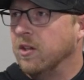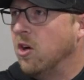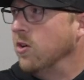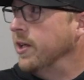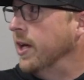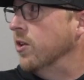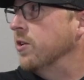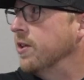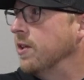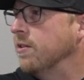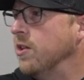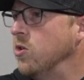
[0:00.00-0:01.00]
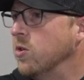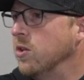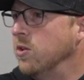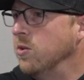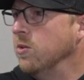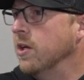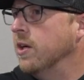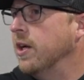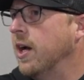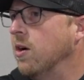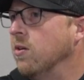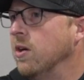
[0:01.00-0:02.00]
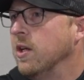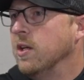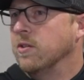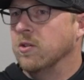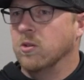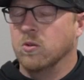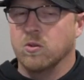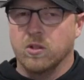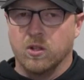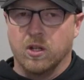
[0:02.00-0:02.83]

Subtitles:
all the other things that you can do there now. So